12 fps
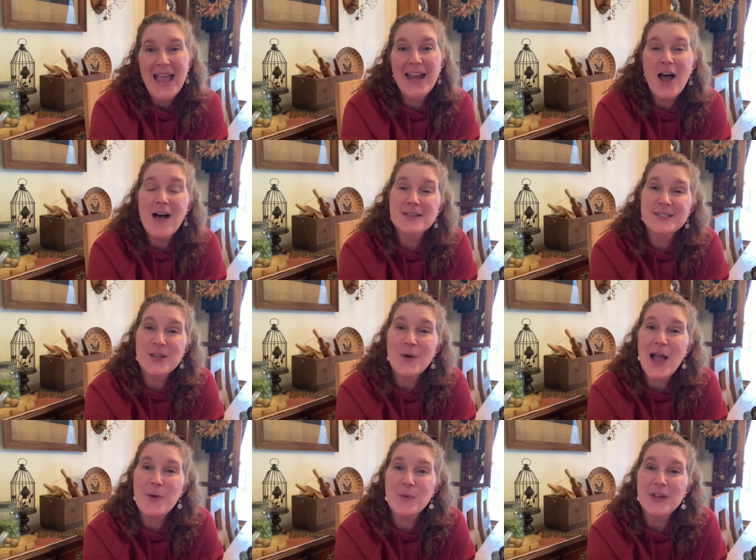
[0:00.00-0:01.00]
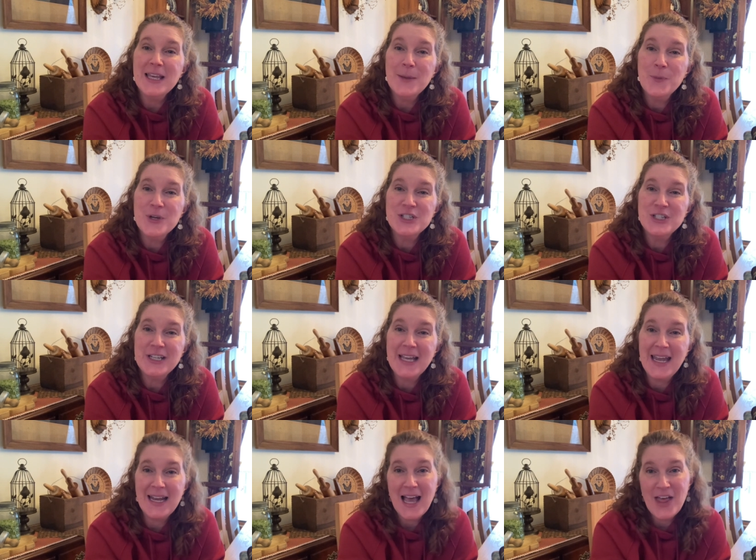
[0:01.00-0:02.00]
And also, I really
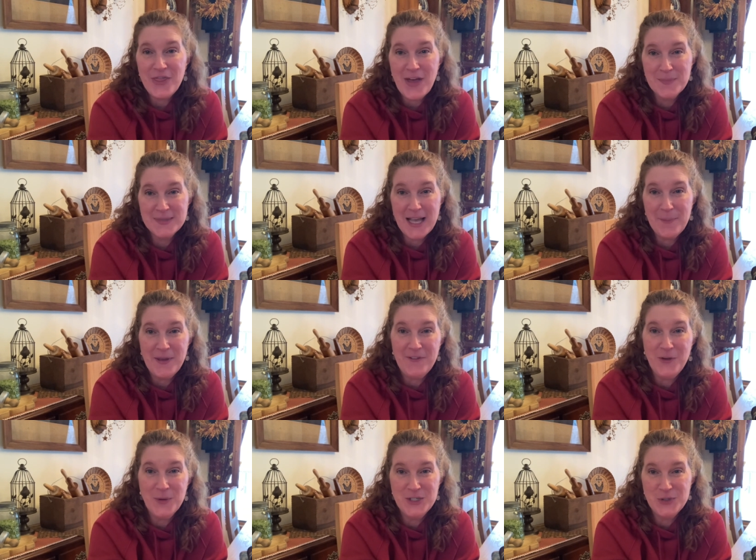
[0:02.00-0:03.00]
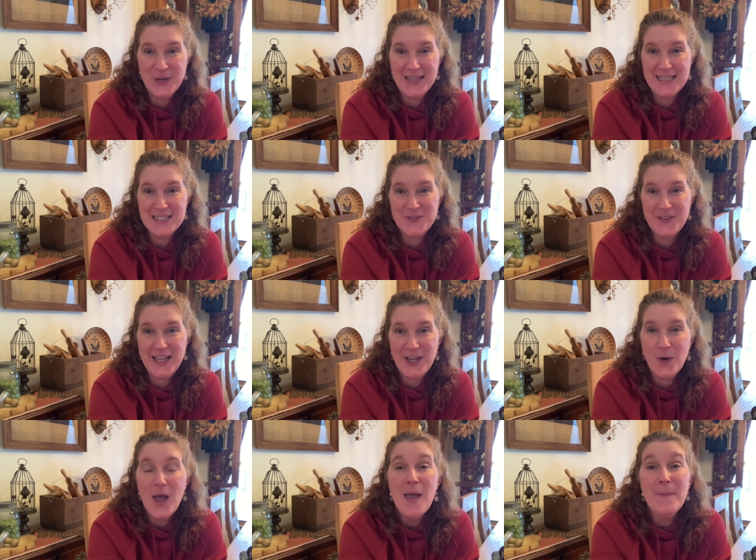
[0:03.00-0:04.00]
appreciate a thumbs up if you enjoyed this
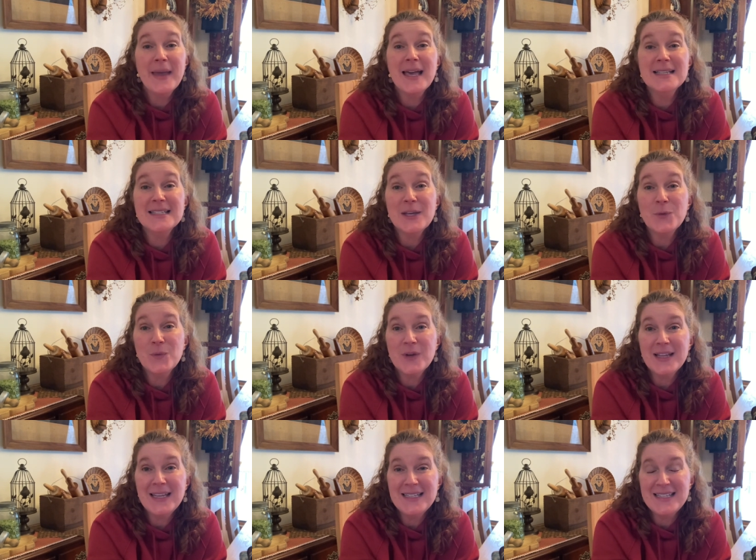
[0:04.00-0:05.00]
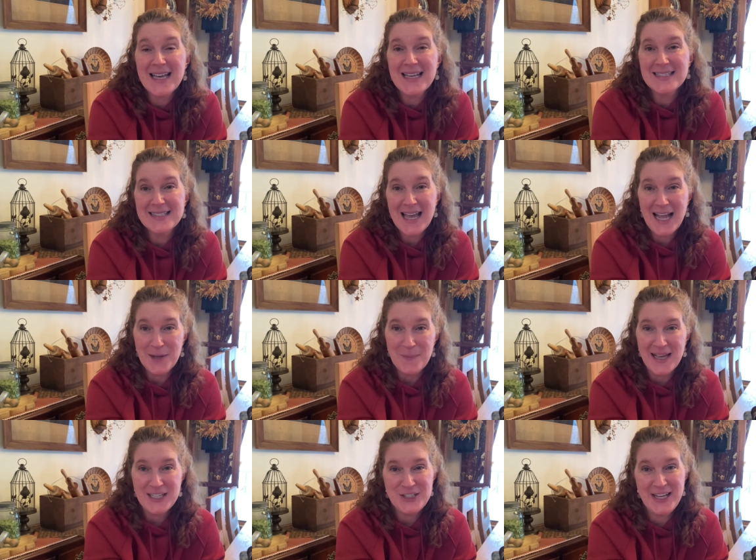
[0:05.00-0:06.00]
video because it really does help
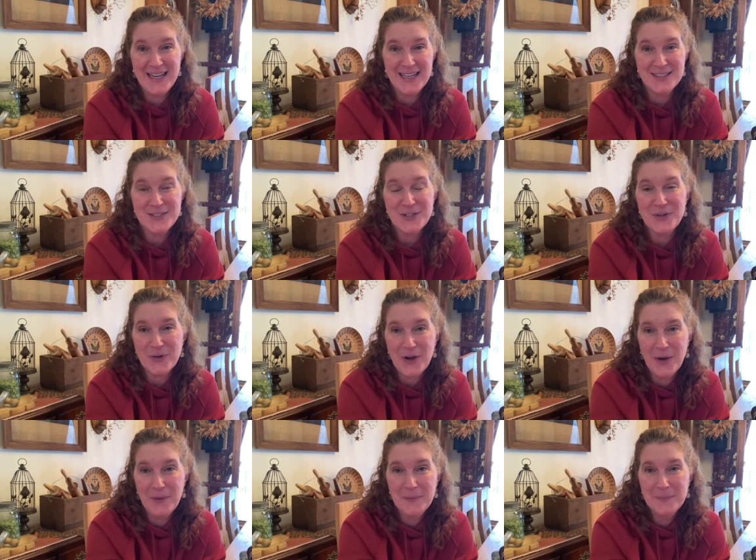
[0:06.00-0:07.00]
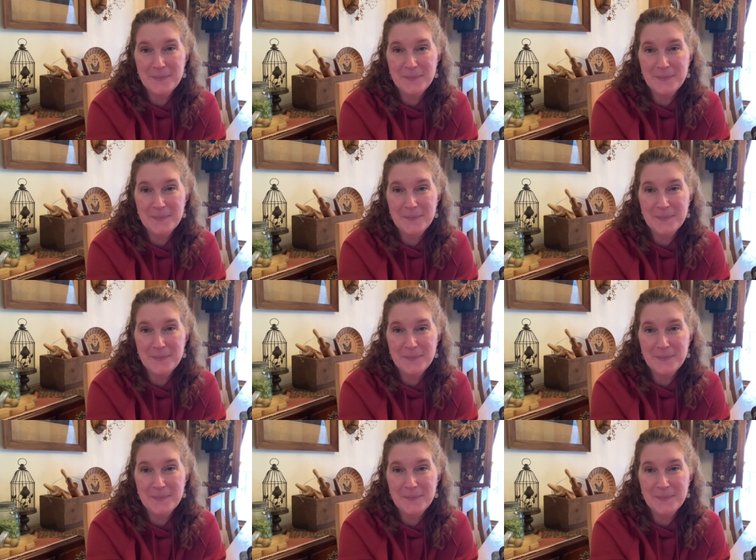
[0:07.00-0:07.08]
my channel to grow.